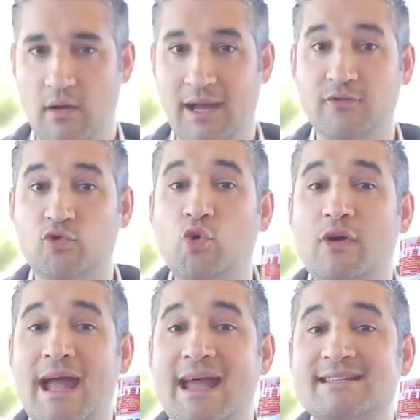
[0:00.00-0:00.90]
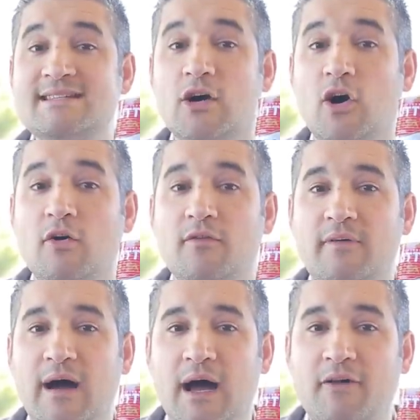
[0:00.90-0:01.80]
And 2 cans
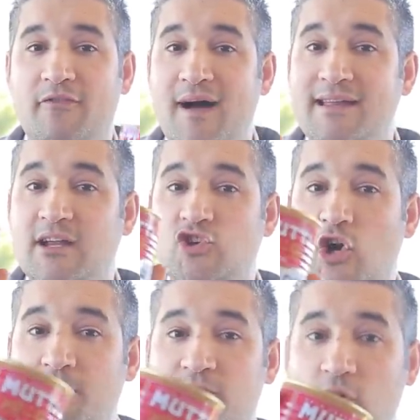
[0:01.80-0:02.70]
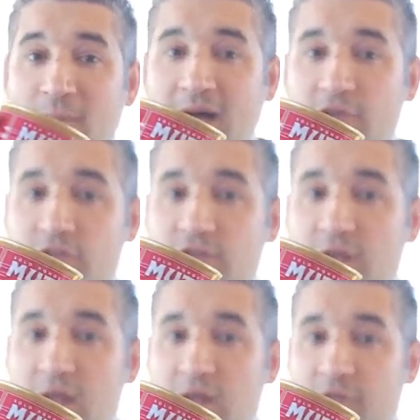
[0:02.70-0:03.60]
of finely chopped tomatoes.
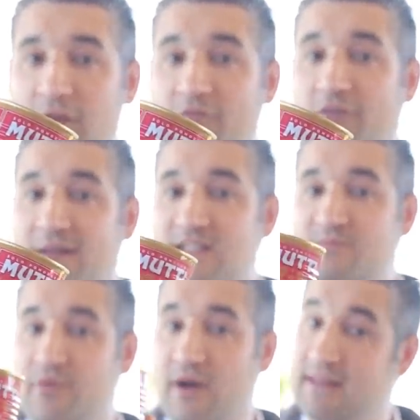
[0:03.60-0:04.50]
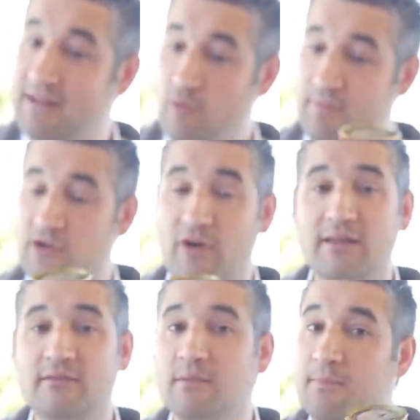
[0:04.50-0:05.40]
If you can find this brand, that would be
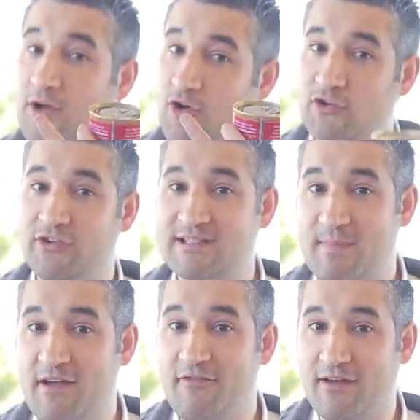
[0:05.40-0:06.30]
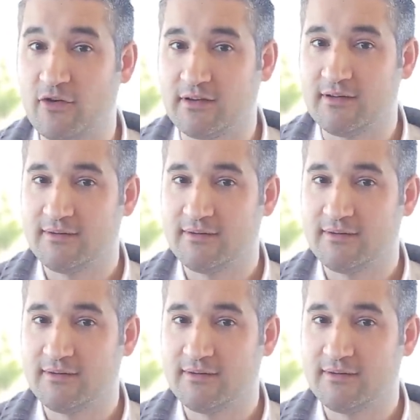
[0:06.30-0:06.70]
great, because it's my favorite.